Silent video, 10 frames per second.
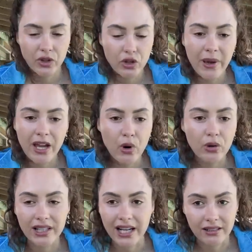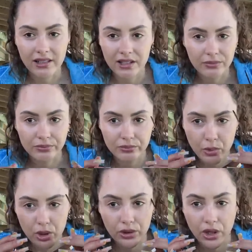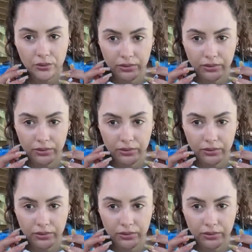You may roll an ankle and we all know